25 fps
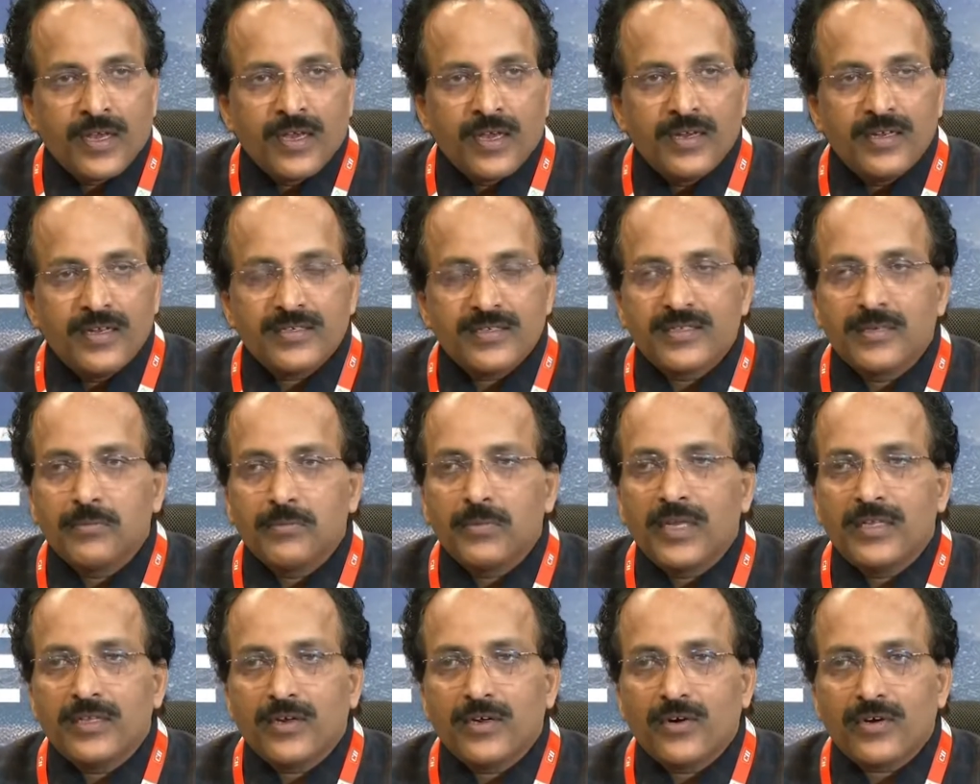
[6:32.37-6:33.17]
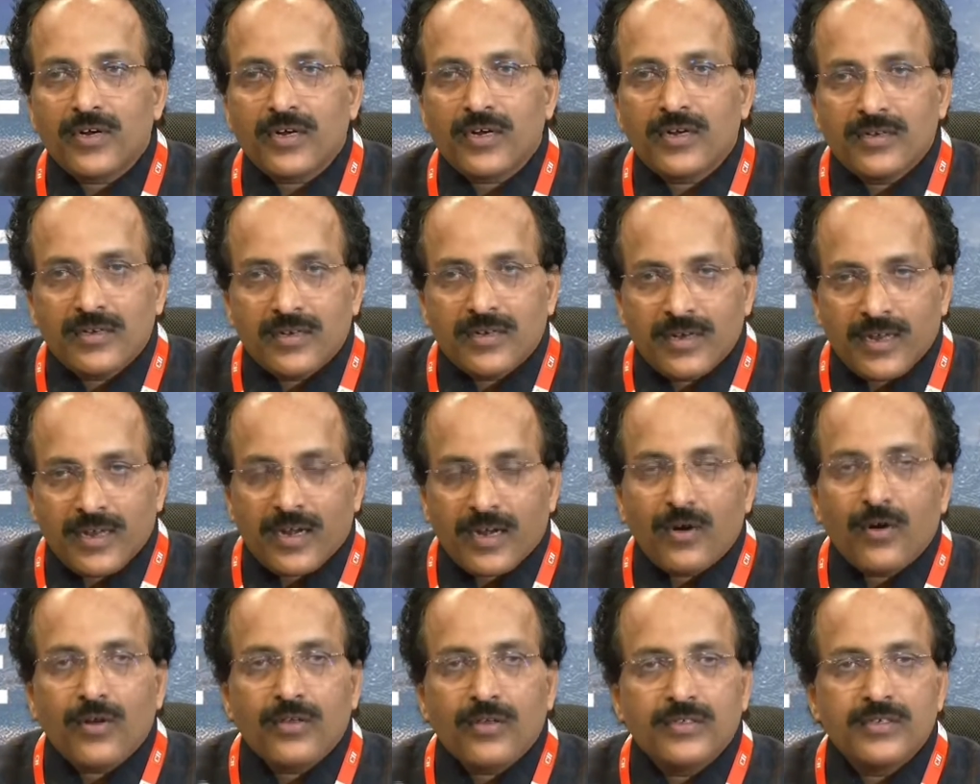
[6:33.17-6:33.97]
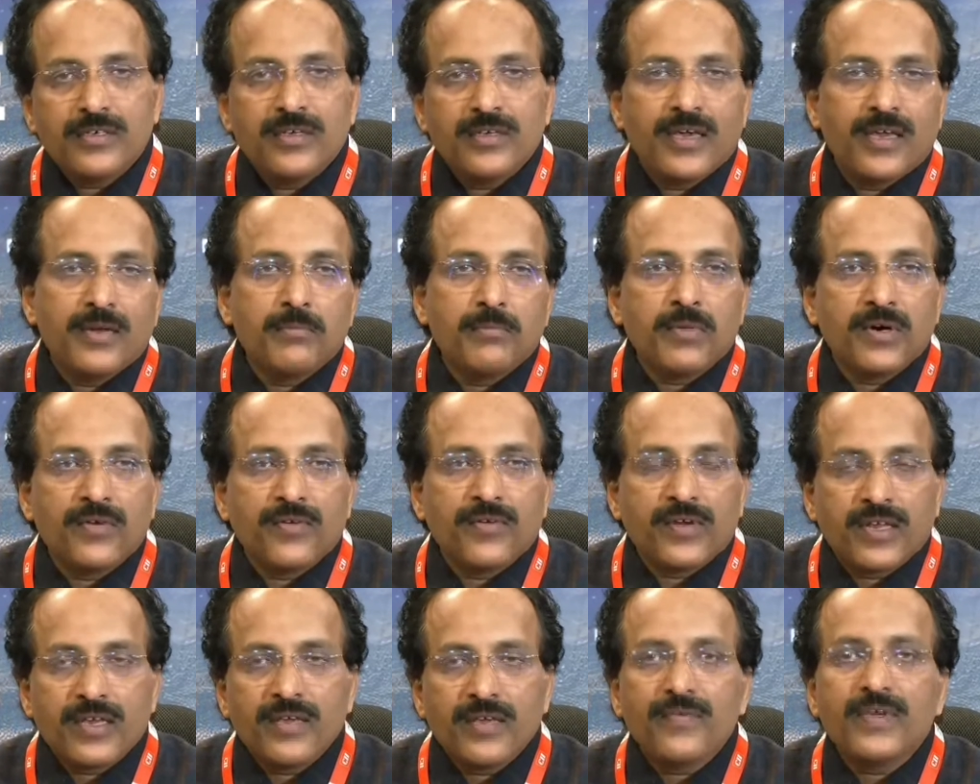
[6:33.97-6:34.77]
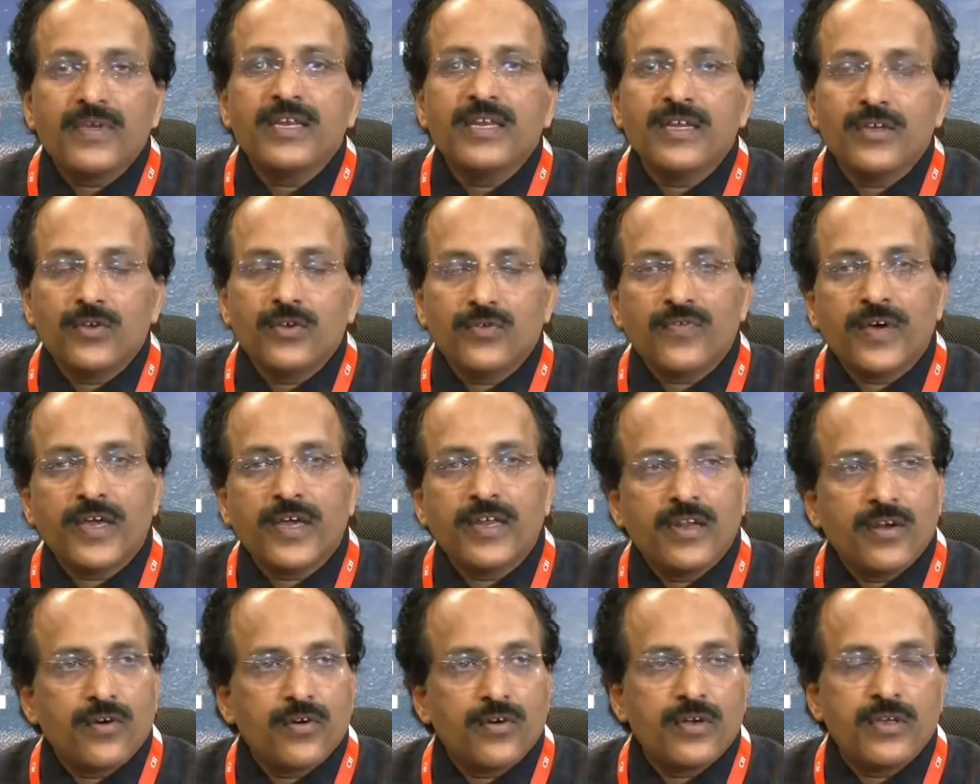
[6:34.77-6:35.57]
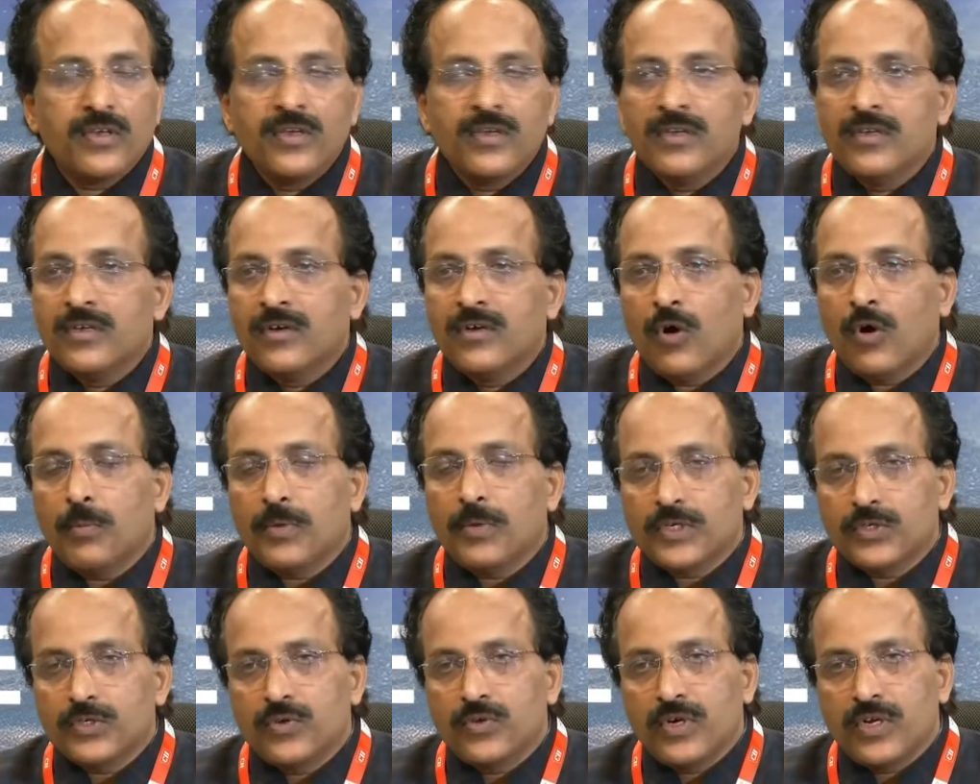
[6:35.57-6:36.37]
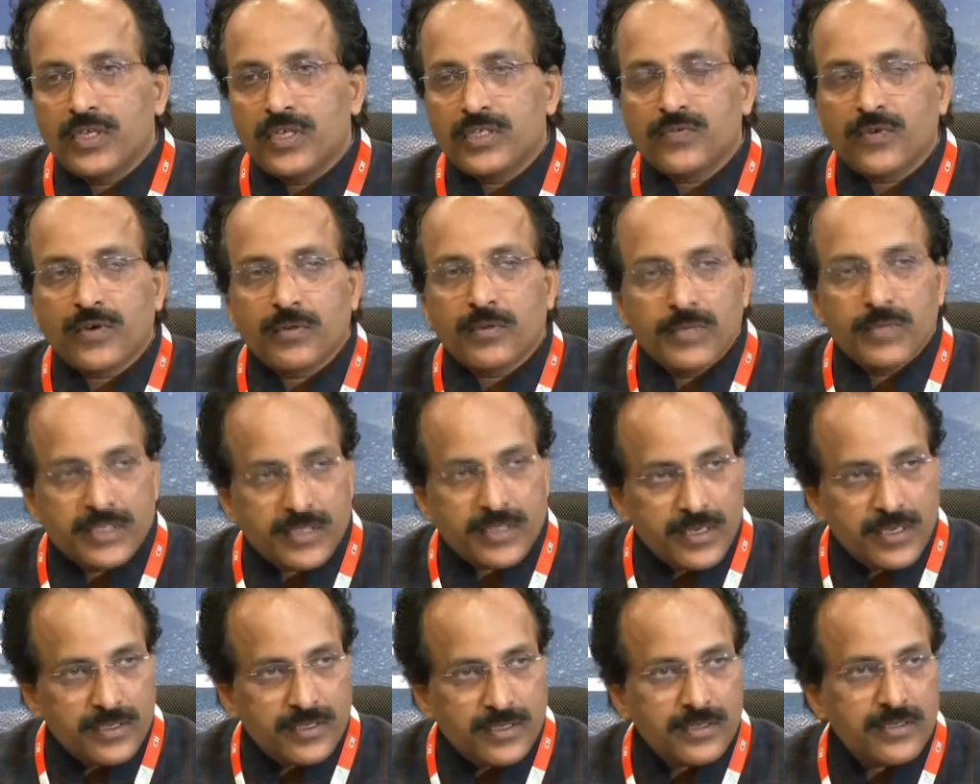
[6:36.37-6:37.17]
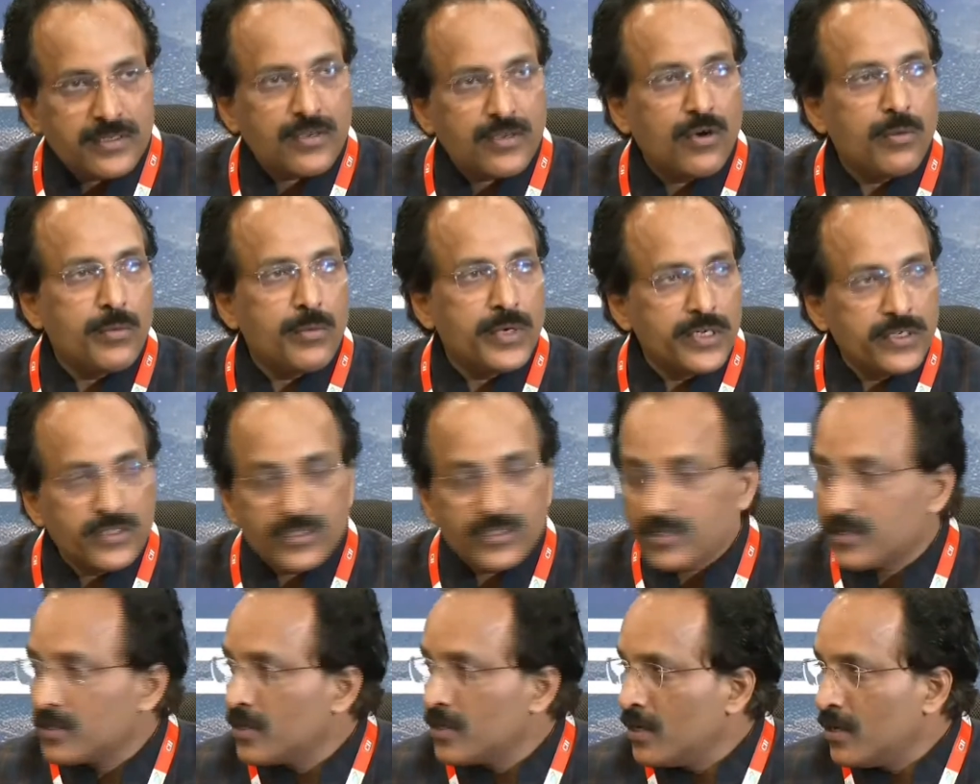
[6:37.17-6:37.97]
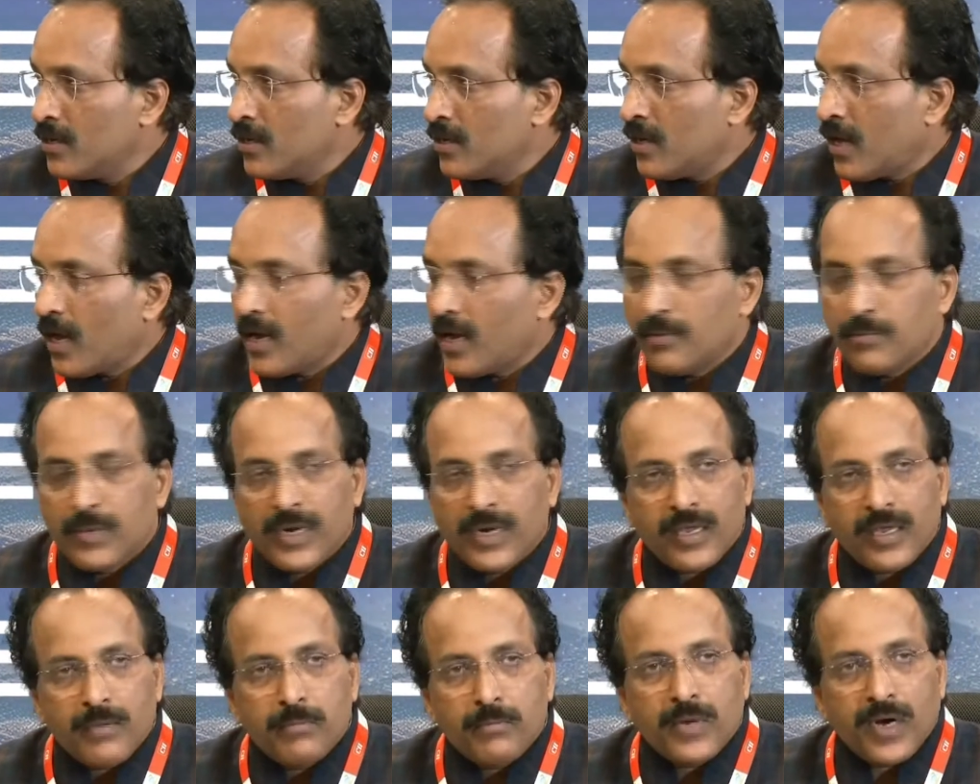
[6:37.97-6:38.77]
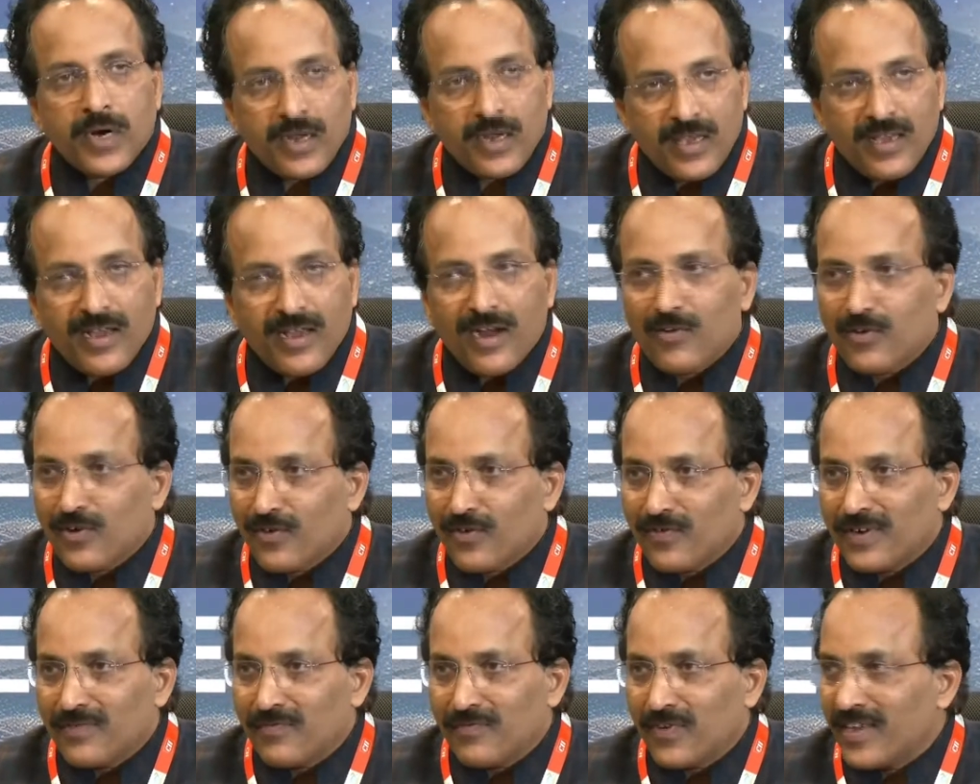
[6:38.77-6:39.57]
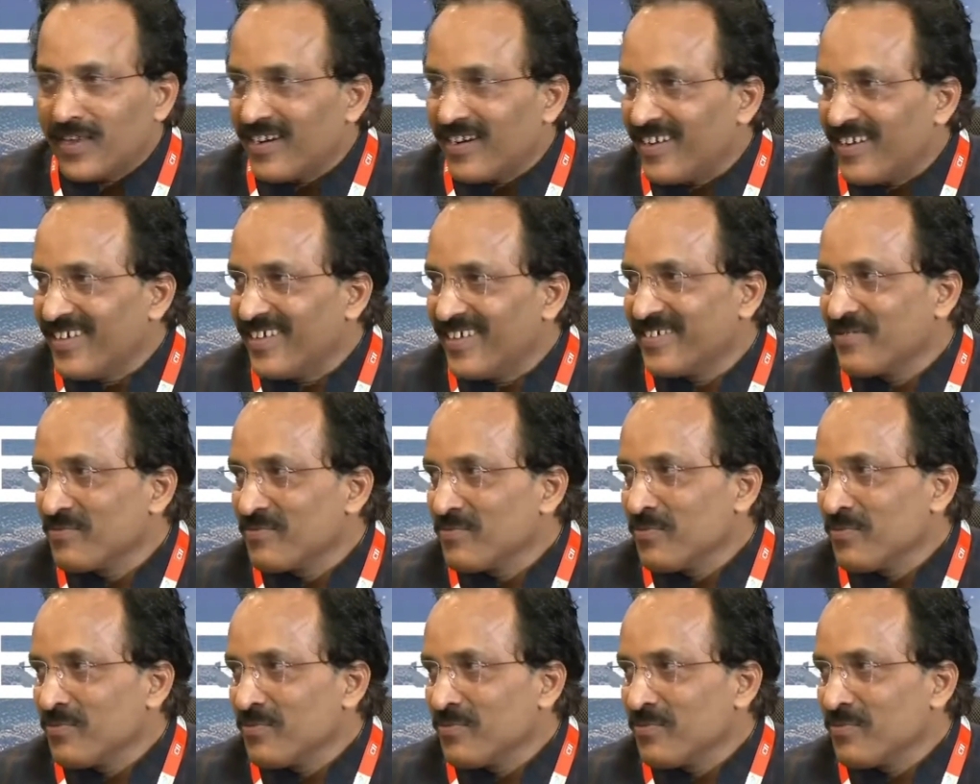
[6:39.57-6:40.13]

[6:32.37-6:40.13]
It is simply not technology empowering. We need to find out opportunities for business, commerce, and bringing money out of it finally.